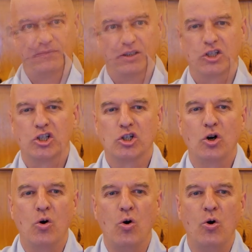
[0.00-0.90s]

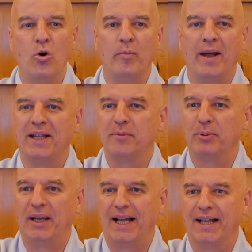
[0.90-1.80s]
So many
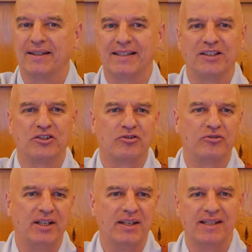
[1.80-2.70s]
plants and
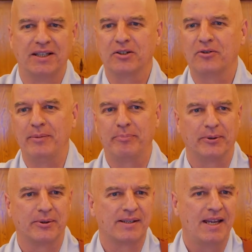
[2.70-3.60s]
trees and
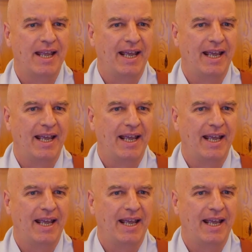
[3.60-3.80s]
creepers